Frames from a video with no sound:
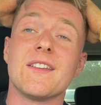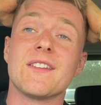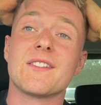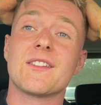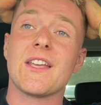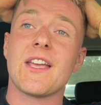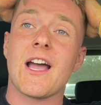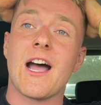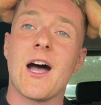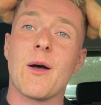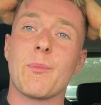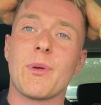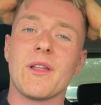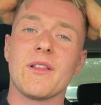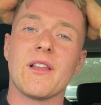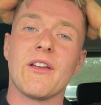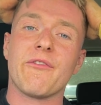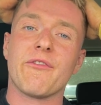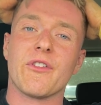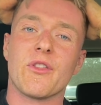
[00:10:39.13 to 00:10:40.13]
stay happy,
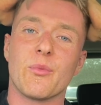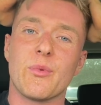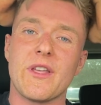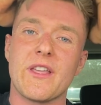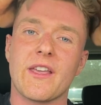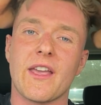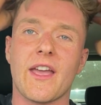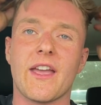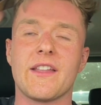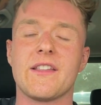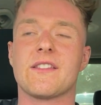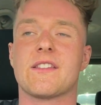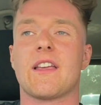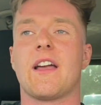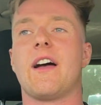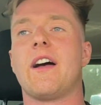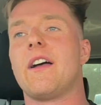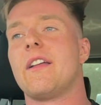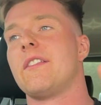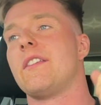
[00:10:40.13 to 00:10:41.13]
live for the weekends,
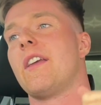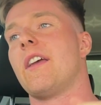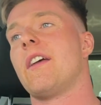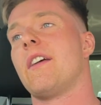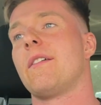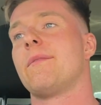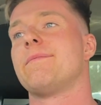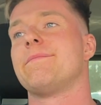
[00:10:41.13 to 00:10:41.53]
and yeah,